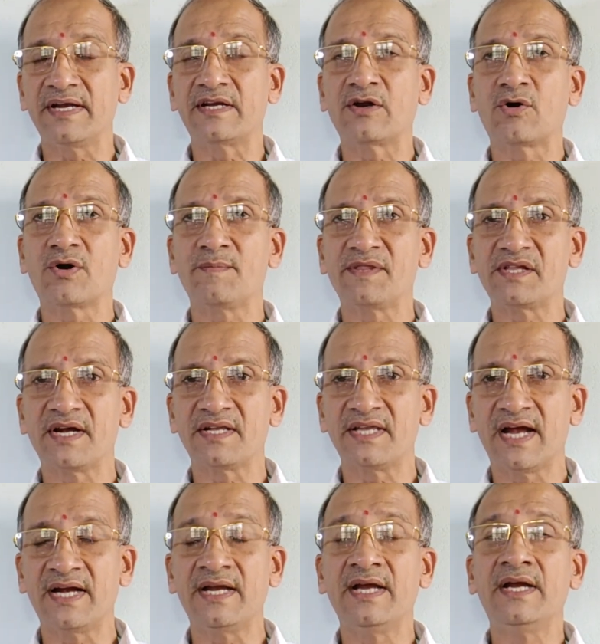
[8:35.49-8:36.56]
it cannot be said
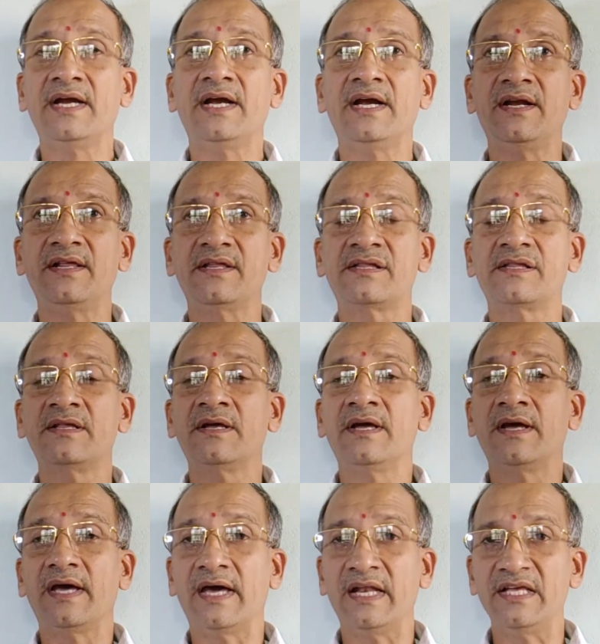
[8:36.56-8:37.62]
that he is
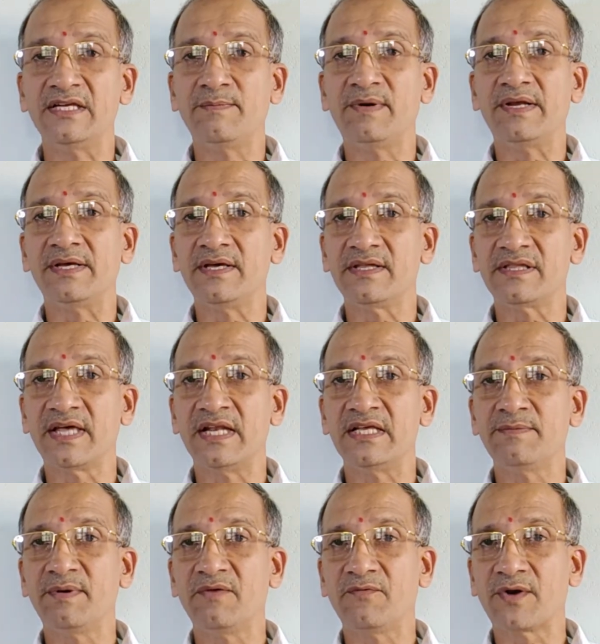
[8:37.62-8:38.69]

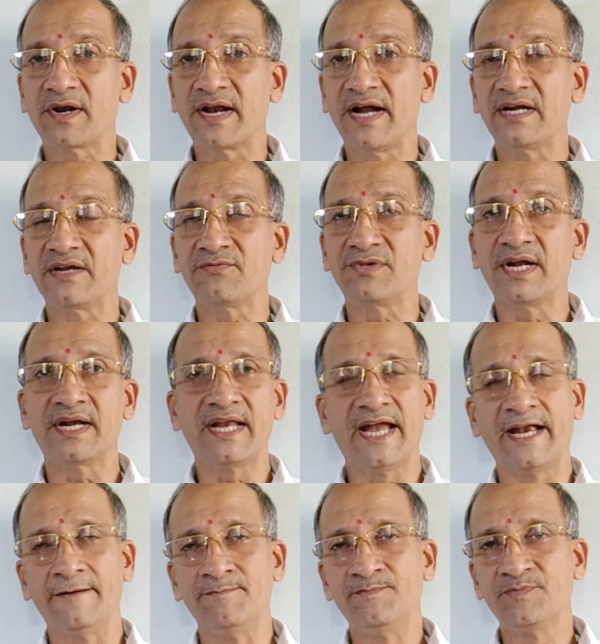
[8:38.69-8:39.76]
eligible for grant of that
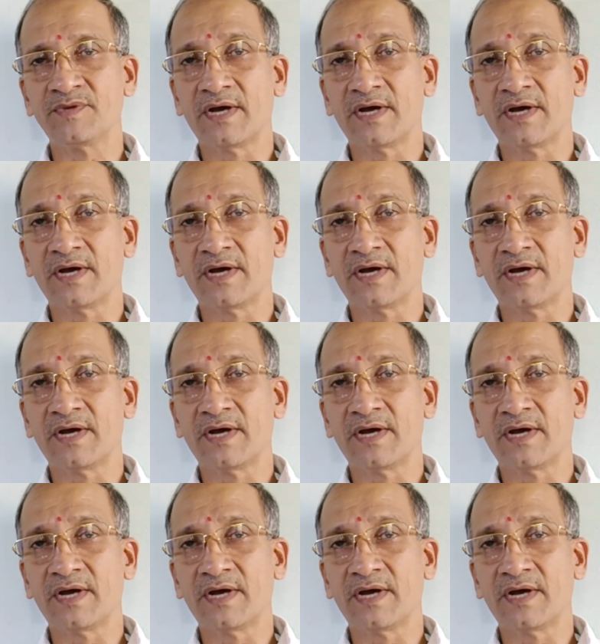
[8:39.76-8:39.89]
land